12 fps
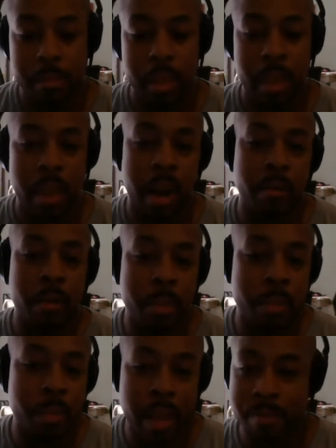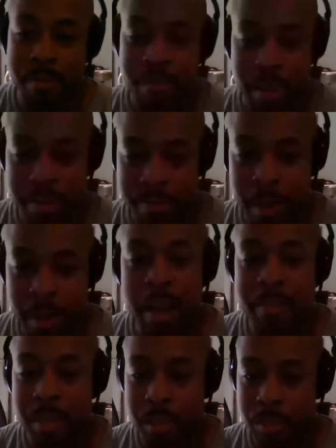And I remember at
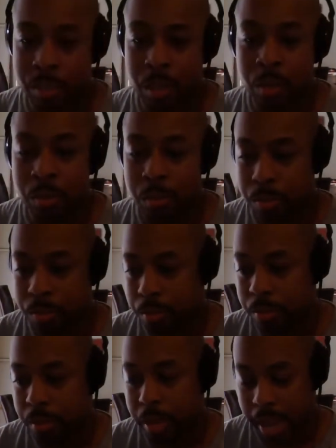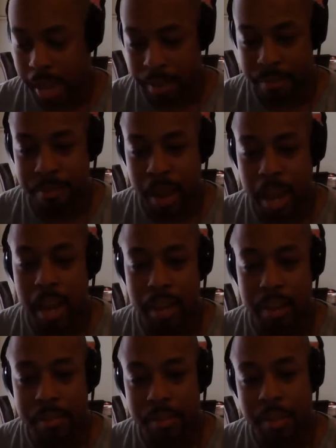5 years old,
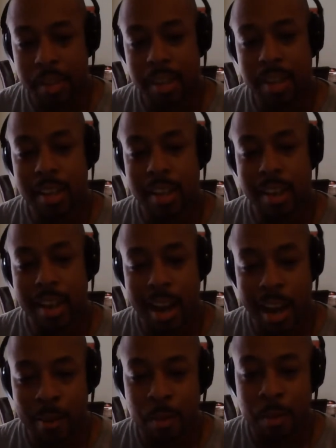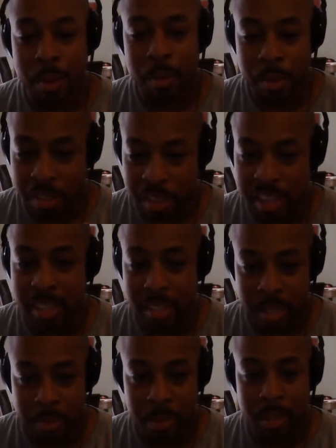I remember thinking
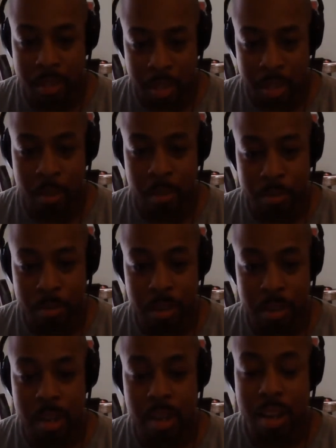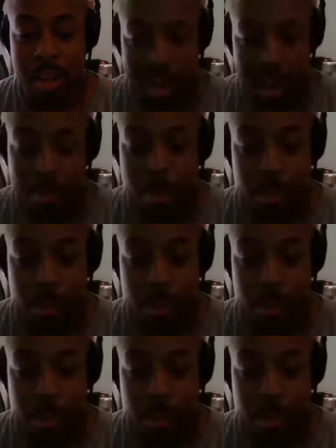to myself, I'm